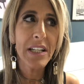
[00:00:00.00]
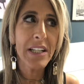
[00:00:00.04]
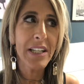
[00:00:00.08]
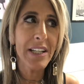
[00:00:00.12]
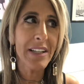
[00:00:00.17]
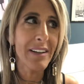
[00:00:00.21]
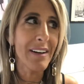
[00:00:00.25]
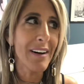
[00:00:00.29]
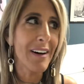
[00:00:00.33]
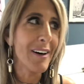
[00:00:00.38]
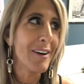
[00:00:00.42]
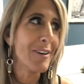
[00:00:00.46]
you
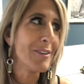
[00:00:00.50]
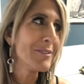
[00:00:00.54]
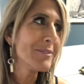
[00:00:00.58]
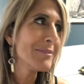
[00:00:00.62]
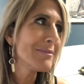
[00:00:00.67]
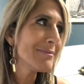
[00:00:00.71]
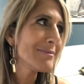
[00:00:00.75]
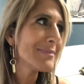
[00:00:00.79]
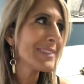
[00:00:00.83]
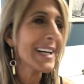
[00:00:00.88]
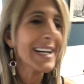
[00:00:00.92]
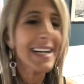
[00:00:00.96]
know,
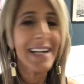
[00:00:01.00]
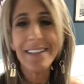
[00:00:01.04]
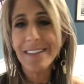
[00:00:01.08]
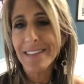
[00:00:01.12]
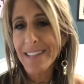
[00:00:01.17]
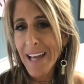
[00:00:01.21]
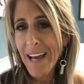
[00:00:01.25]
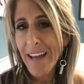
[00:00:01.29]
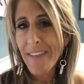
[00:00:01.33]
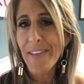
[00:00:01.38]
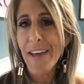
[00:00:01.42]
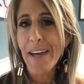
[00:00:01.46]
like I
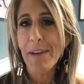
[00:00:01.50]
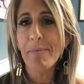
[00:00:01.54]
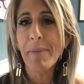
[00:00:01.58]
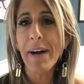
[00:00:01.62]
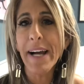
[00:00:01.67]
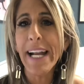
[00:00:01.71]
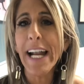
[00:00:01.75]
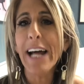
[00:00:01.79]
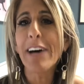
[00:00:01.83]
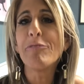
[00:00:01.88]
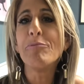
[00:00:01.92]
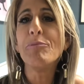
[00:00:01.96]
said, they
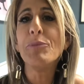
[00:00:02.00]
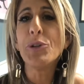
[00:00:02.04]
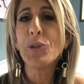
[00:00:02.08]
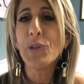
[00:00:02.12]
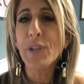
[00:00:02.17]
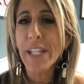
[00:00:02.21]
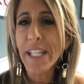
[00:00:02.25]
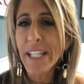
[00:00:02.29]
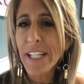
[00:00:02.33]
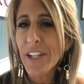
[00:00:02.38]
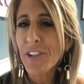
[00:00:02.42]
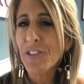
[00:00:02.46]
might have
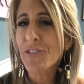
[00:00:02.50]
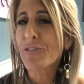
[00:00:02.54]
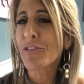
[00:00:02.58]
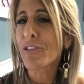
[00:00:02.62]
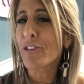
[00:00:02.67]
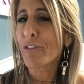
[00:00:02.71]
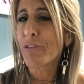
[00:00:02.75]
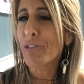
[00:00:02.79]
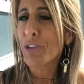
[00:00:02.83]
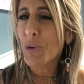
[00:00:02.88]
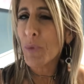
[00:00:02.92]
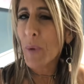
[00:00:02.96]
moodiness
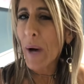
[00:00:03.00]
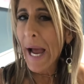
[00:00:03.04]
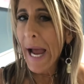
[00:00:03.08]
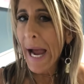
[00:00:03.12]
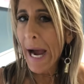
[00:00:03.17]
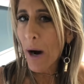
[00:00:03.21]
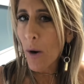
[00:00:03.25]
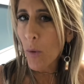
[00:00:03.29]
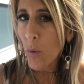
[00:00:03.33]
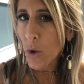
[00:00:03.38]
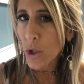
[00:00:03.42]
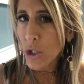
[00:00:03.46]
for a few
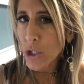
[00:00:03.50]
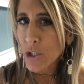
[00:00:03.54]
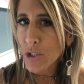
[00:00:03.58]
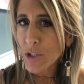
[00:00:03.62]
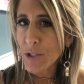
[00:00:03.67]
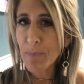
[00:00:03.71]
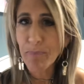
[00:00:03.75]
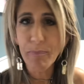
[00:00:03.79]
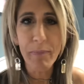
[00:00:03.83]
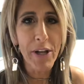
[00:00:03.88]
hours,